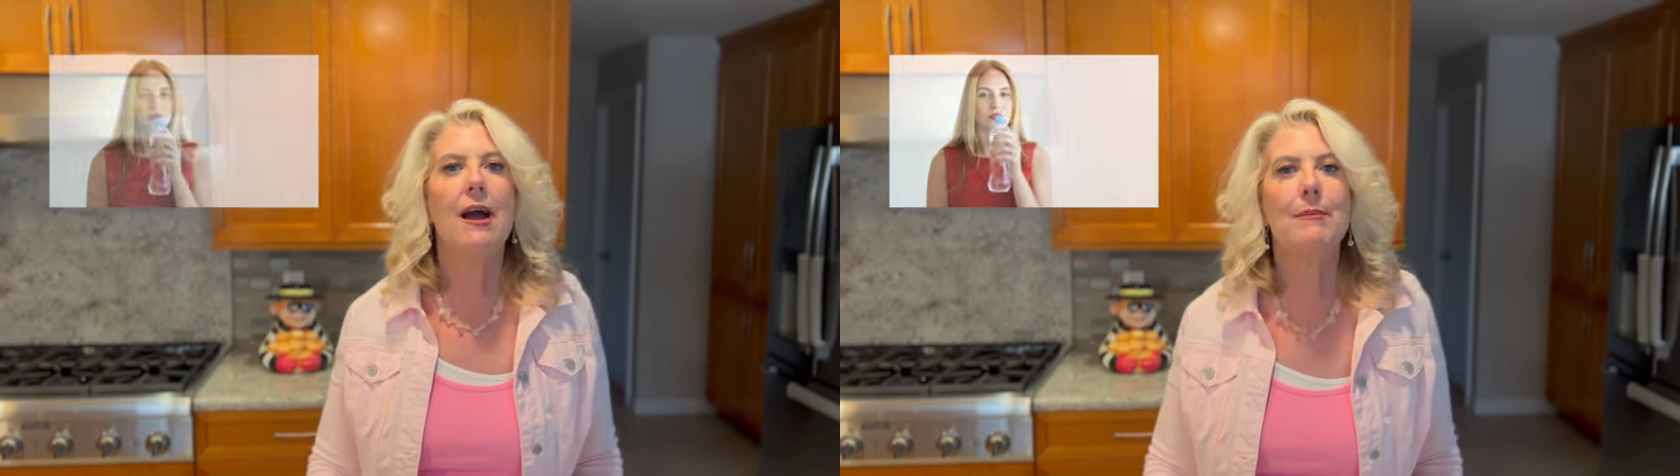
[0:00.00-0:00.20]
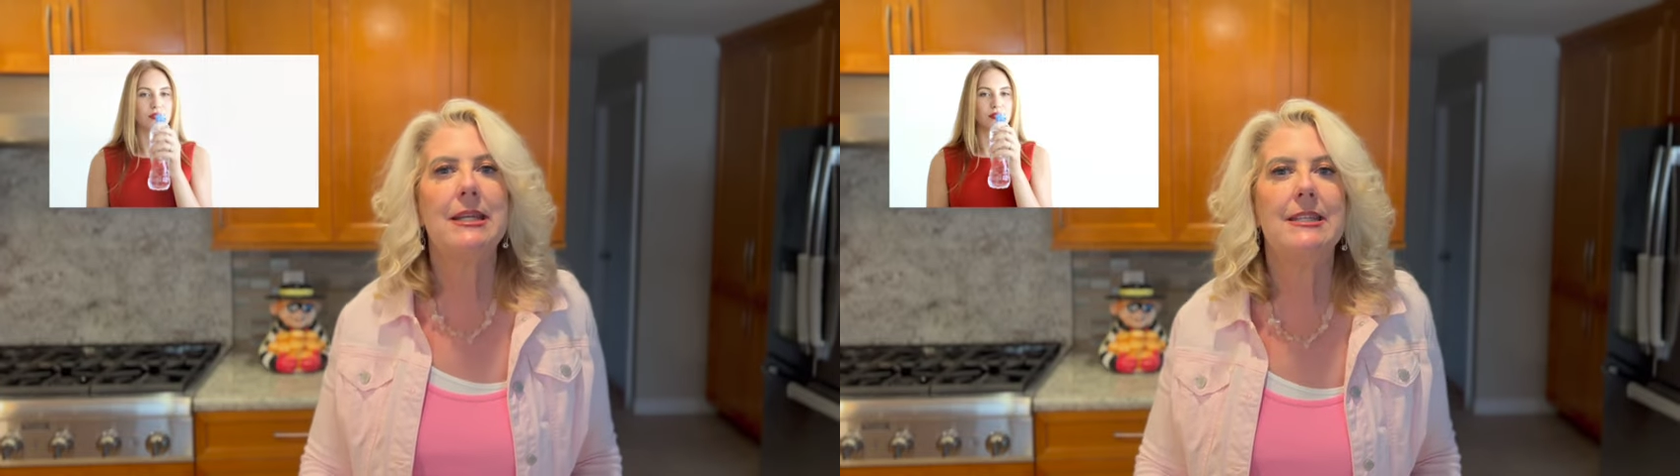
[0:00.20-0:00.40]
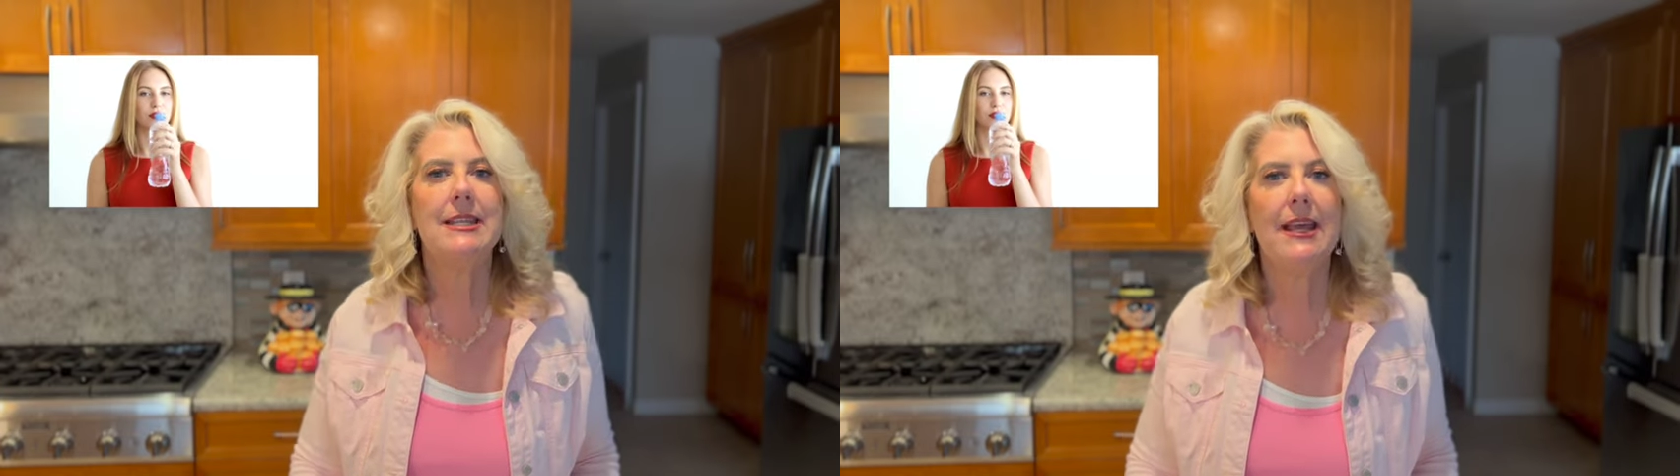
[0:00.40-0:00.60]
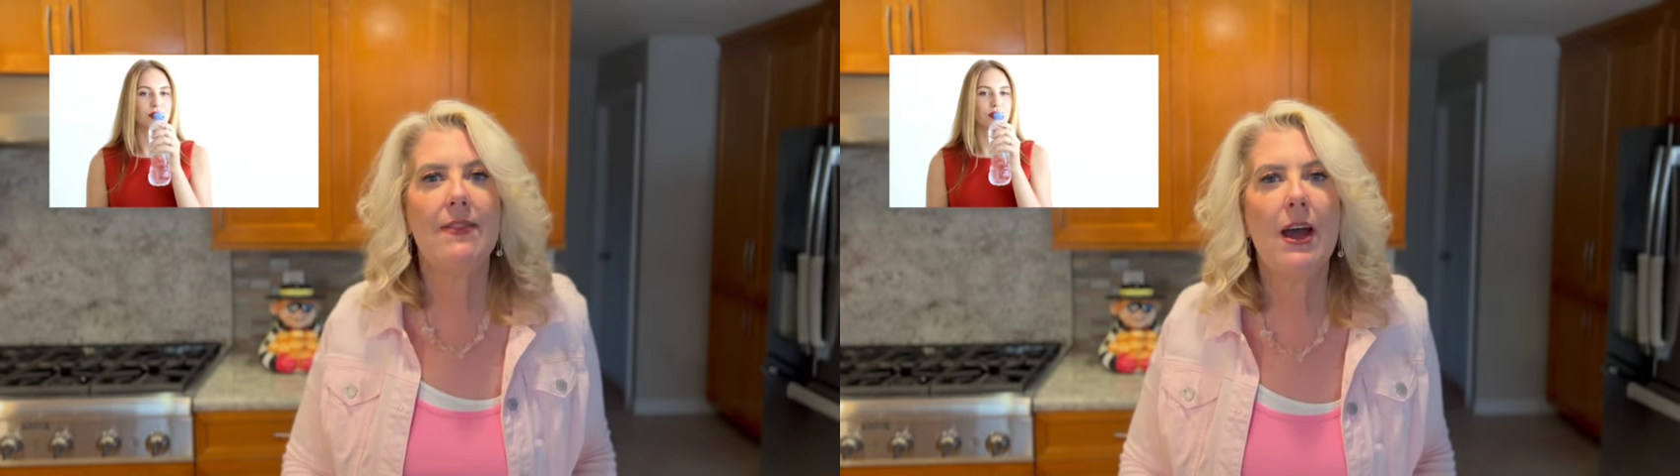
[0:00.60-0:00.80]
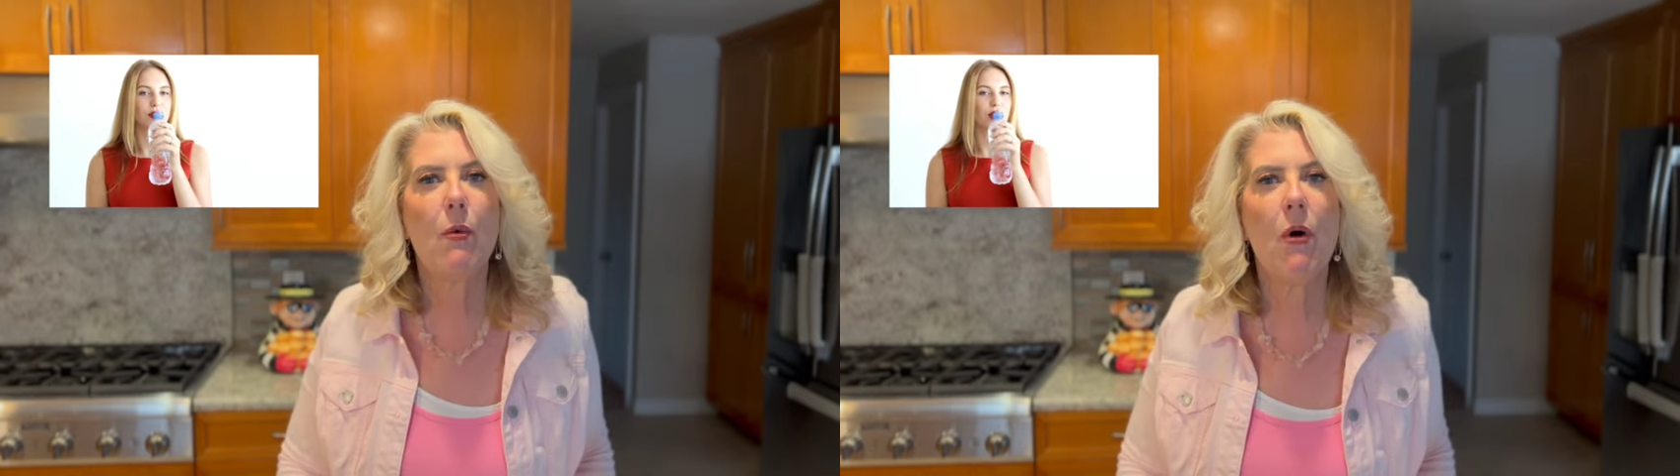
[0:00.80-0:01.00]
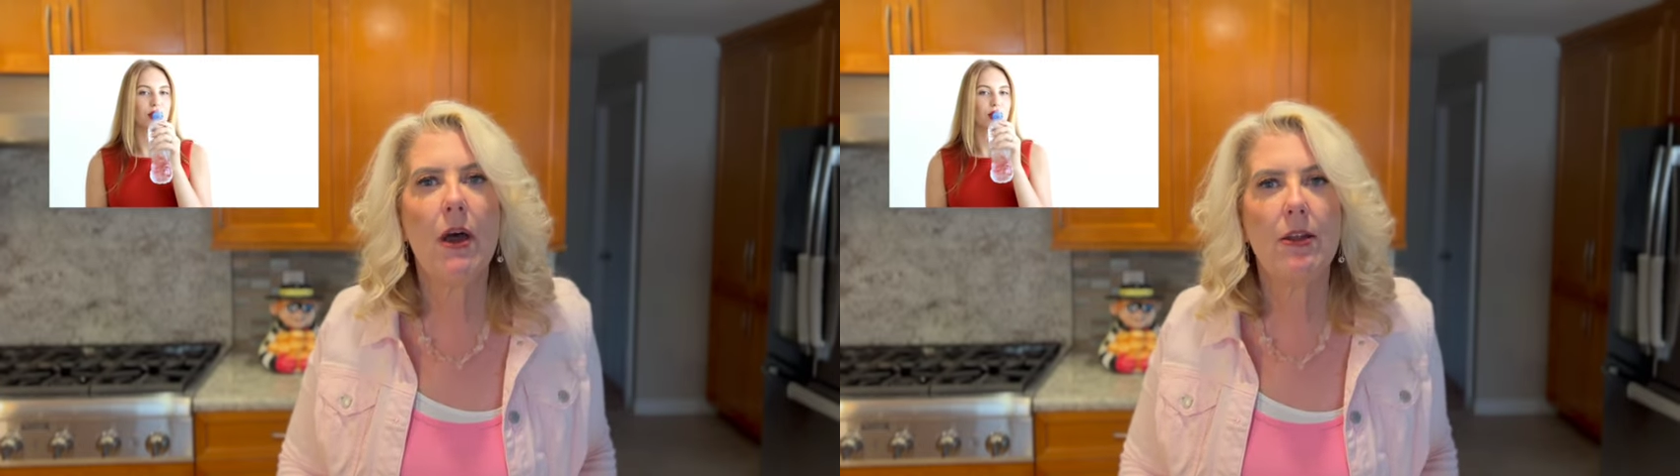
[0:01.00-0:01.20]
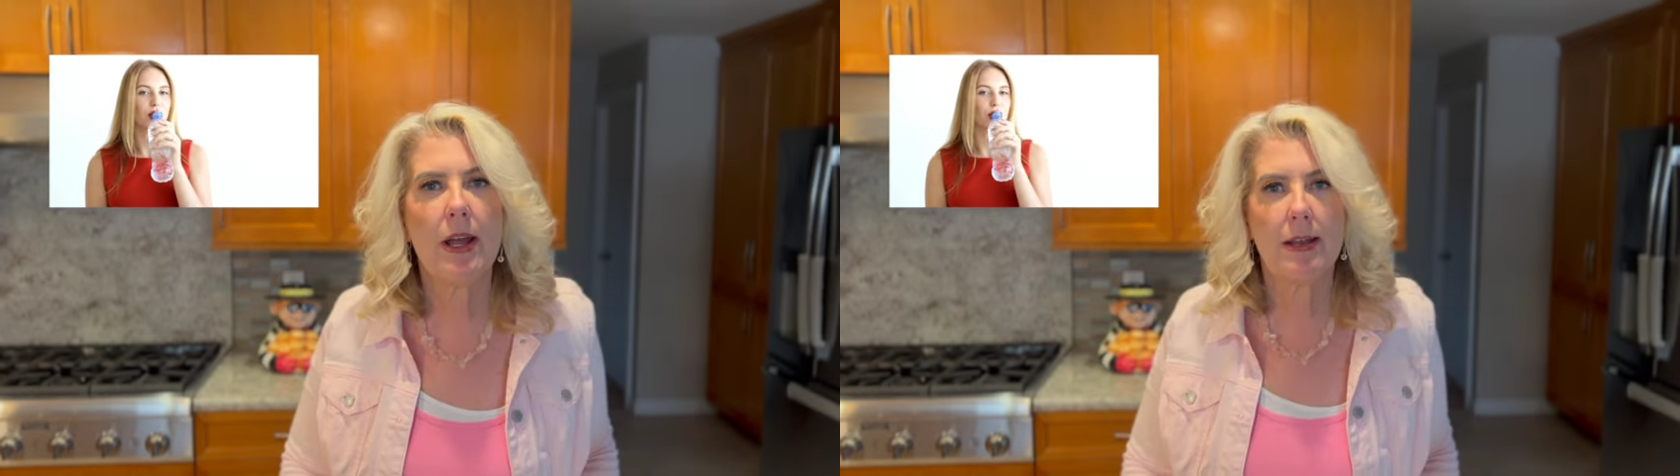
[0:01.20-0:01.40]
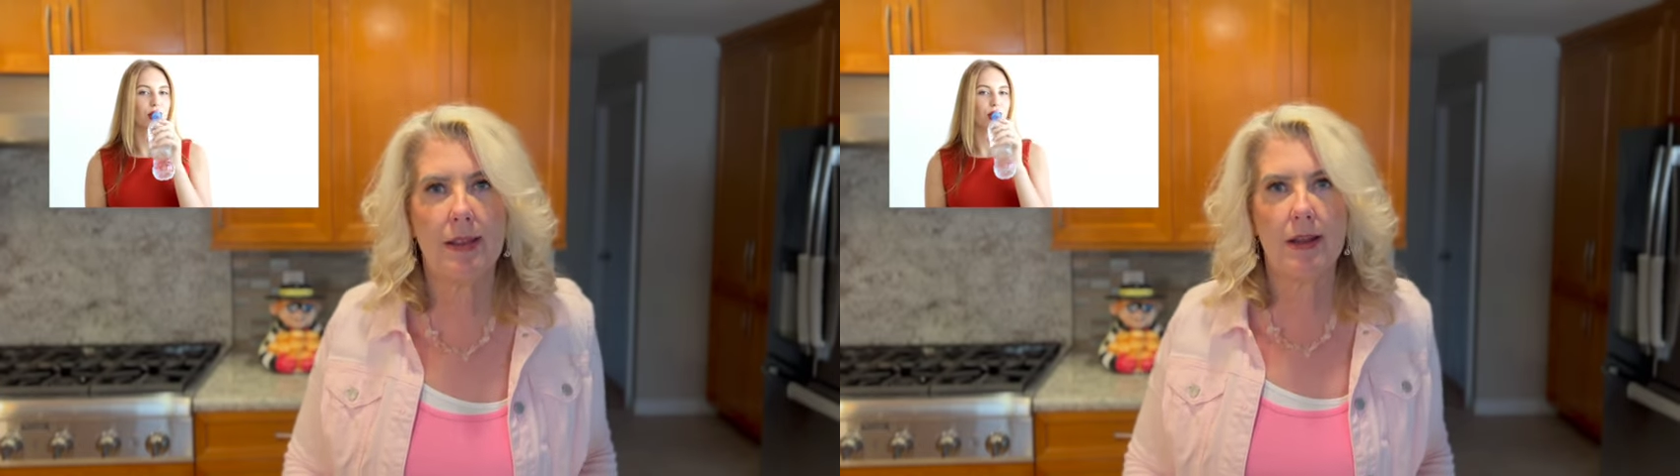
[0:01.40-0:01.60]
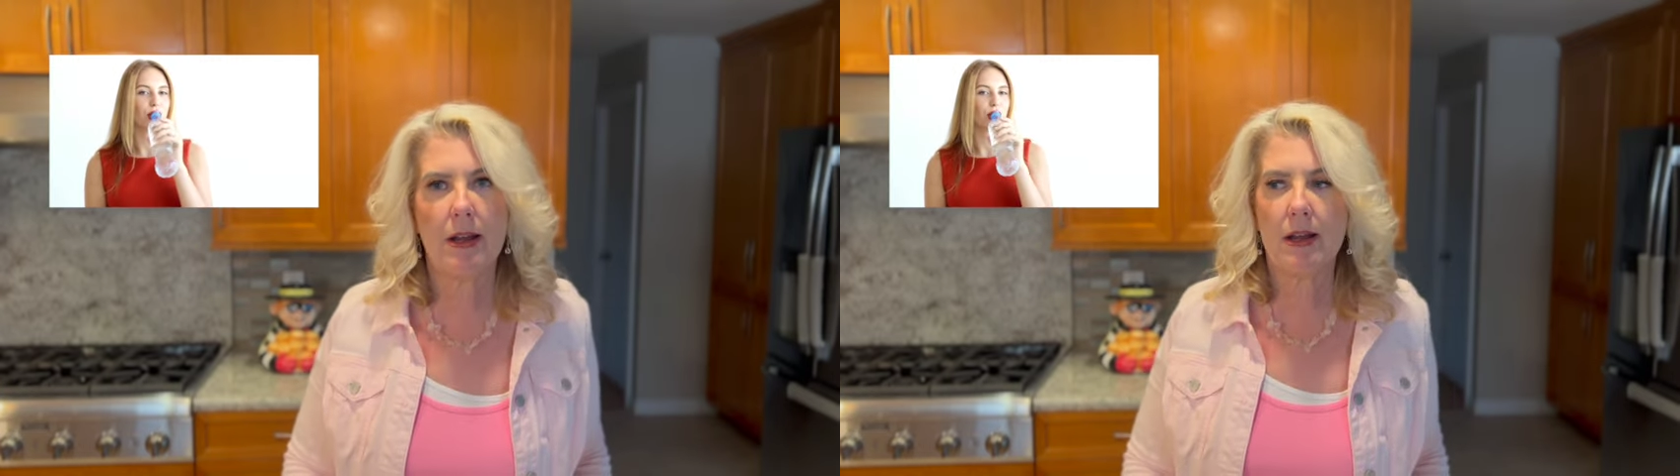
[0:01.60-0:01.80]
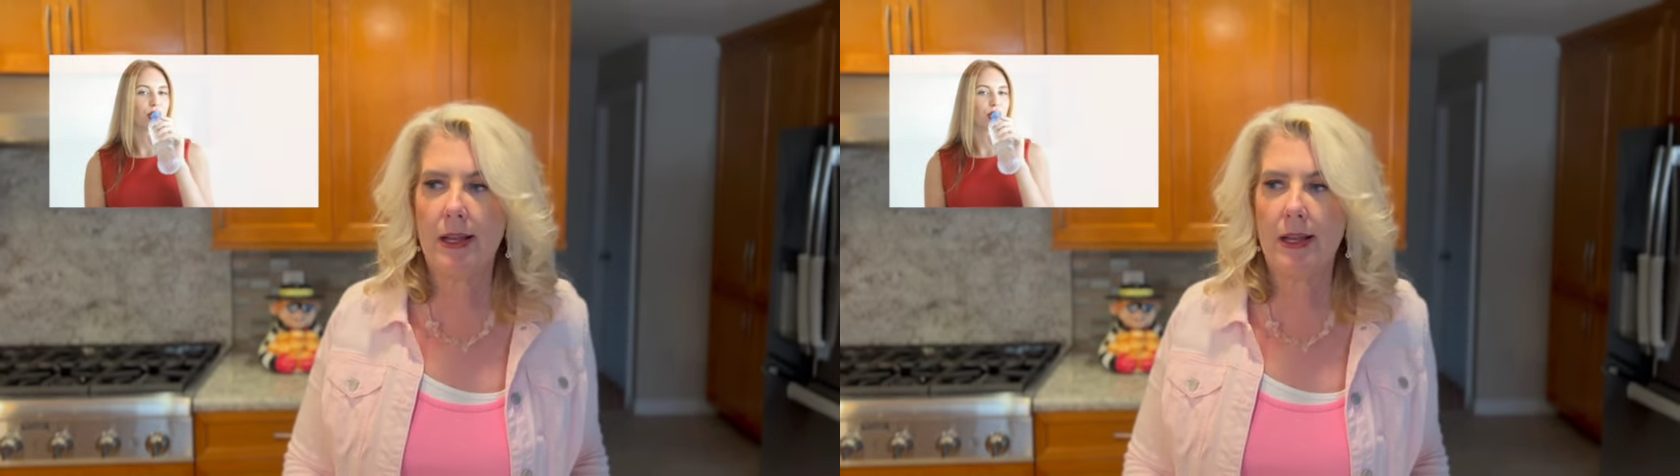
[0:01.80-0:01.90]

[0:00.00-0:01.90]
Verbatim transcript: I'm going to take that water out of there.